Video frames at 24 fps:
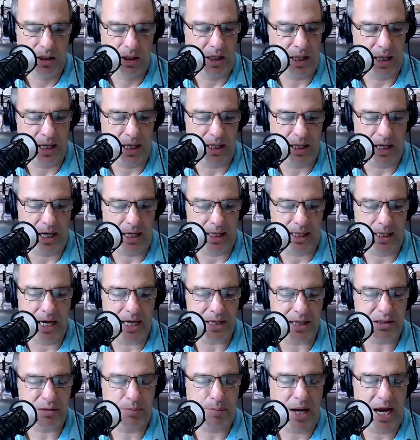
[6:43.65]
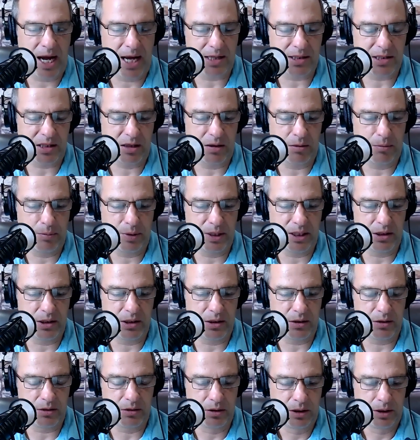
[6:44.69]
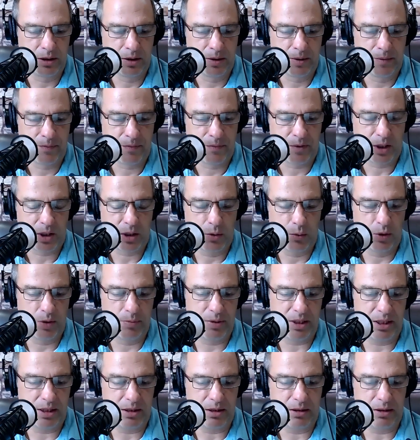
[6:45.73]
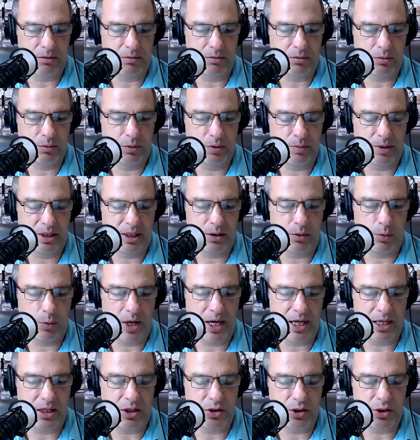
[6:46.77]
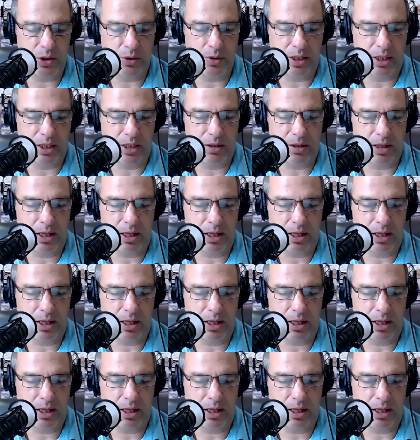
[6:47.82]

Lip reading: And I guess passing a bill would be a way to do it.